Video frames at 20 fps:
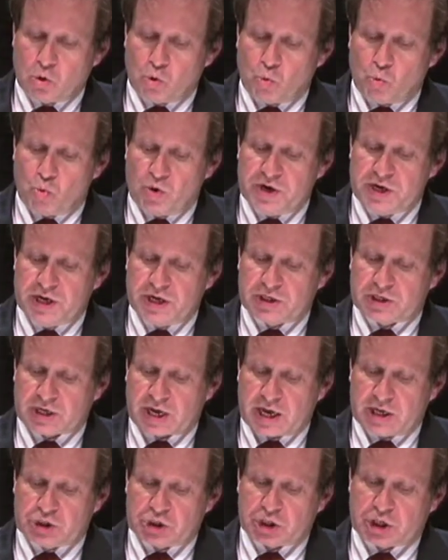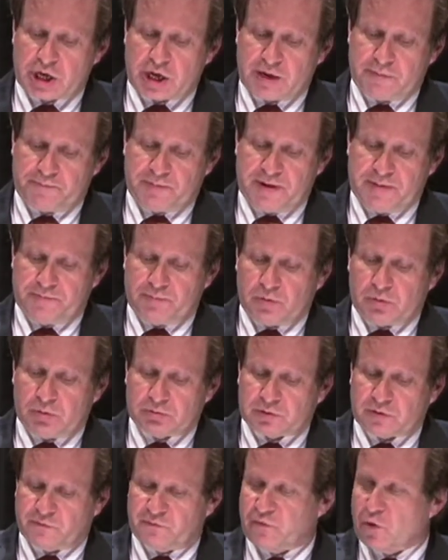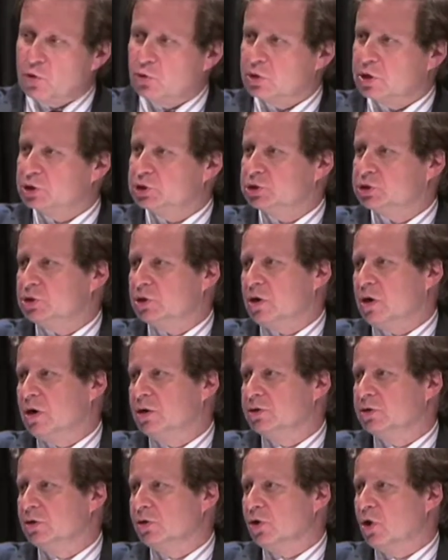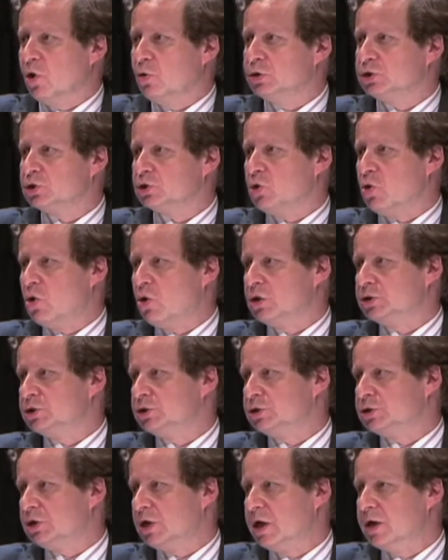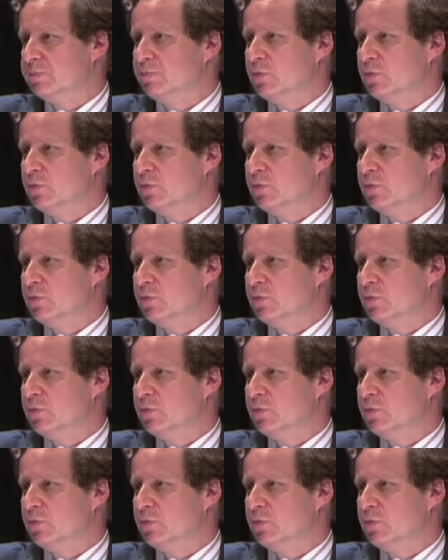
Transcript: We need to educate people to focus on the lowest cost and